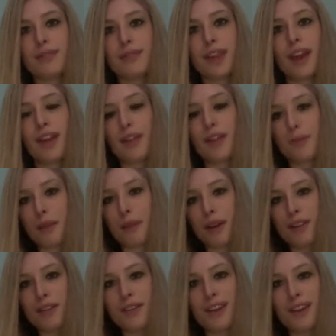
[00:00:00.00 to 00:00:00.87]
and the
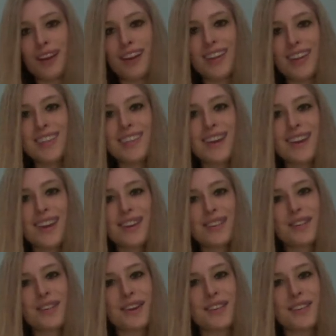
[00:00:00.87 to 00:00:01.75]
margaritas.
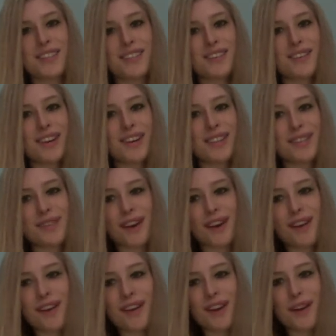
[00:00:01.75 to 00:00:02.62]
So I'll see you all
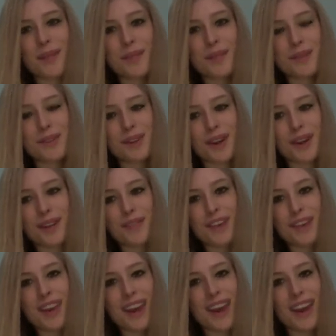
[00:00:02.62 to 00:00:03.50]
tomorrow. I hope you join
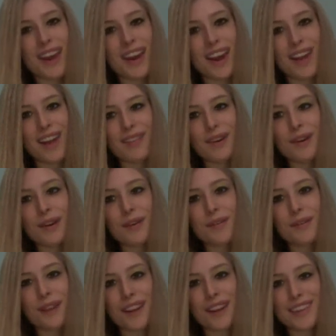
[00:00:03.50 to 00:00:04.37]
me, and have a great